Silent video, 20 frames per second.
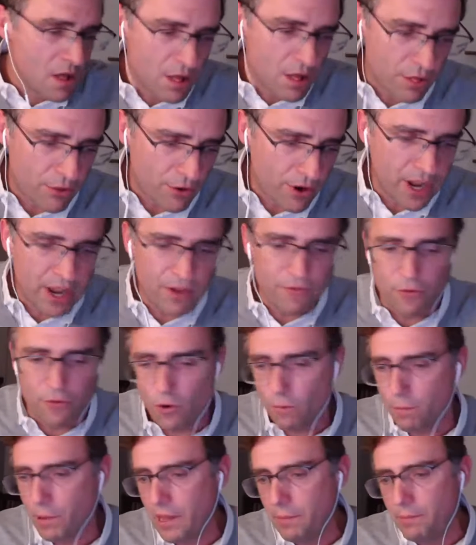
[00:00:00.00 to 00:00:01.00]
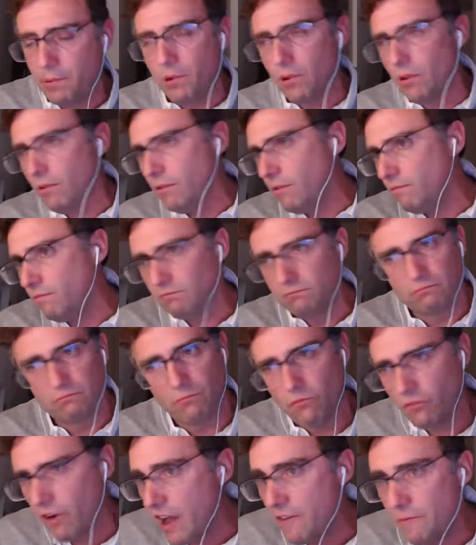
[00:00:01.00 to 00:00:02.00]
3, 4 people,
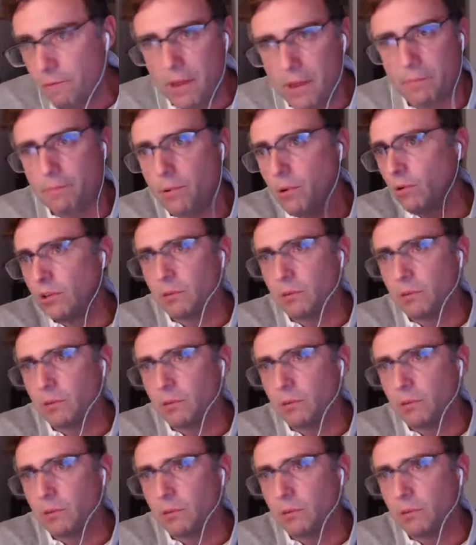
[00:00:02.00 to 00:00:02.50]
5 people,